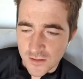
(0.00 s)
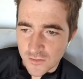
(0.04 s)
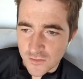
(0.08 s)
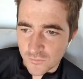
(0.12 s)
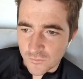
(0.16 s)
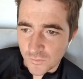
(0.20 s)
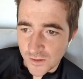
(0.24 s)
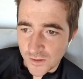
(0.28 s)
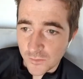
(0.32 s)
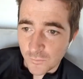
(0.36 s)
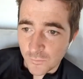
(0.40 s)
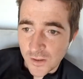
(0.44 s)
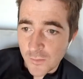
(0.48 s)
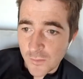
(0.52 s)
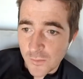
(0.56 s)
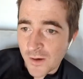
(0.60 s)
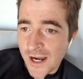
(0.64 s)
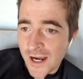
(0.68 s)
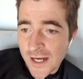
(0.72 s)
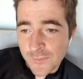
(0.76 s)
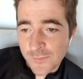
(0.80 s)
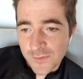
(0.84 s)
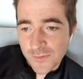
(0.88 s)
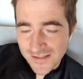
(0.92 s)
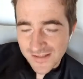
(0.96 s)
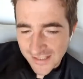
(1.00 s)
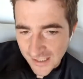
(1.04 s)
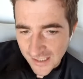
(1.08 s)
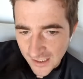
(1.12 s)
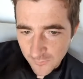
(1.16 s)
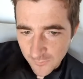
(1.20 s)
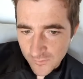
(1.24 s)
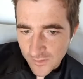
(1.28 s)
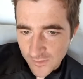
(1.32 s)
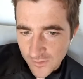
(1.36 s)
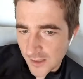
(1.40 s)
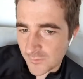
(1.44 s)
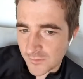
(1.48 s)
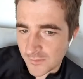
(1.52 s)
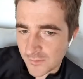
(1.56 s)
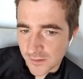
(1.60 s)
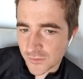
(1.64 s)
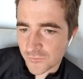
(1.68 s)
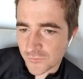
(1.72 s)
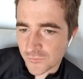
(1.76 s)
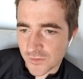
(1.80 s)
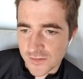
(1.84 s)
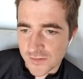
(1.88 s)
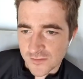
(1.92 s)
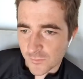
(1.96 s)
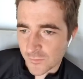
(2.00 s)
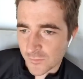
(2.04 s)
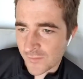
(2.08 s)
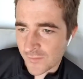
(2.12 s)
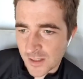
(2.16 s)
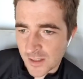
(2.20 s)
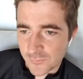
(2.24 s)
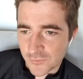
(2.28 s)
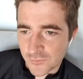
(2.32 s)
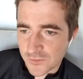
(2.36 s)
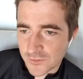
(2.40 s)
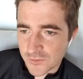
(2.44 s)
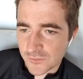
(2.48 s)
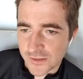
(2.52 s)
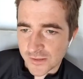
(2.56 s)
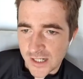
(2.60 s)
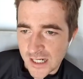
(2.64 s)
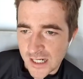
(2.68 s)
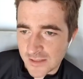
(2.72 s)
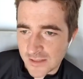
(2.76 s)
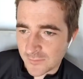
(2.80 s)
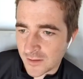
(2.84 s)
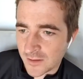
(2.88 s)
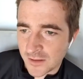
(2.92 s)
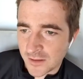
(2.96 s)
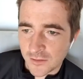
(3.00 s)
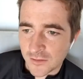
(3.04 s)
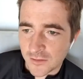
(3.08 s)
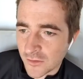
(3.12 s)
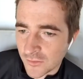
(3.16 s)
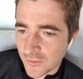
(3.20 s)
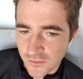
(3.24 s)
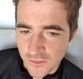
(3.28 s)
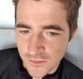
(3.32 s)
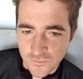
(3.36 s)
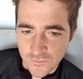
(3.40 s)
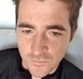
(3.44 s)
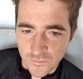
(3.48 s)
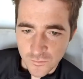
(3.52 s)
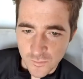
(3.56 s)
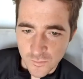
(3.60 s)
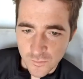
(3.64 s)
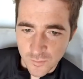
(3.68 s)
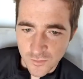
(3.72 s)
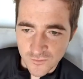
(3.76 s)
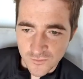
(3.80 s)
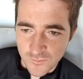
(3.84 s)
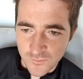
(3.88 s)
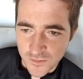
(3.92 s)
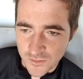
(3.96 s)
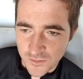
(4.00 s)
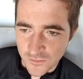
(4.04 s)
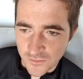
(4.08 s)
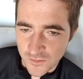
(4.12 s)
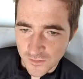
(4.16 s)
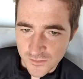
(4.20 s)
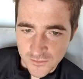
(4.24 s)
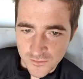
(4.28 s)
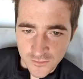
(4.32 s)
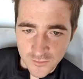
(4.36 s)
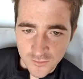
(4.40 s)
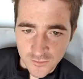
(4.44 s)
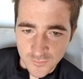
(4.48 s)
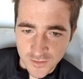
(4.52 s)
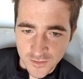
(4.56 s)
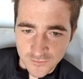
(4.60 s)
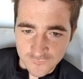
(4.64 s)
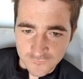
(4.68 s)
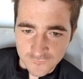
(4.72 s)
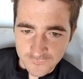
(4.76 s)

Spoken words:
We were able to keep the interest. So without the Bristol Academy, who knows what we'll both be doing? Do you know what I mean?